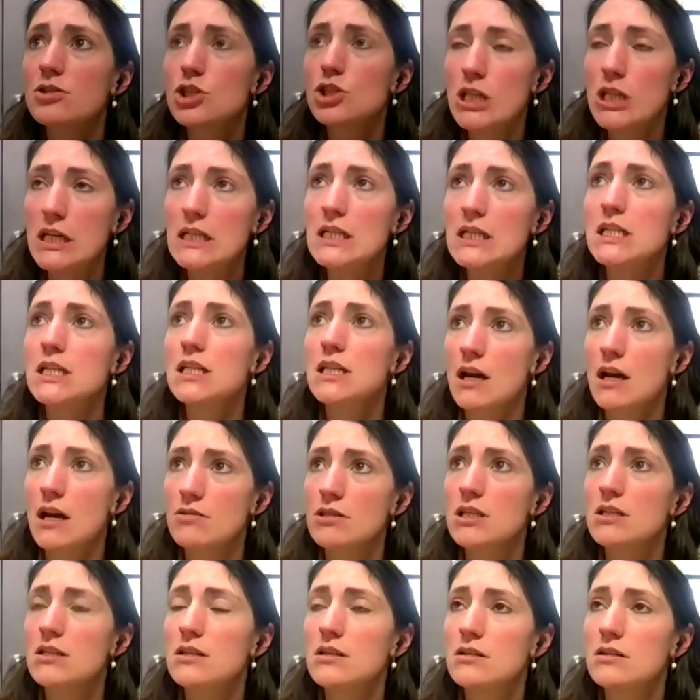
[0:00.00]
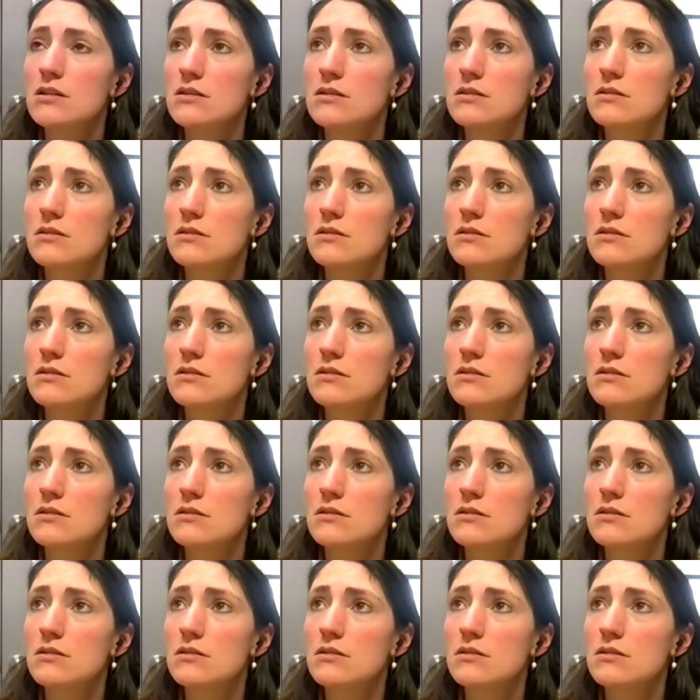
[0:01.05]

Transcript: Chittenden County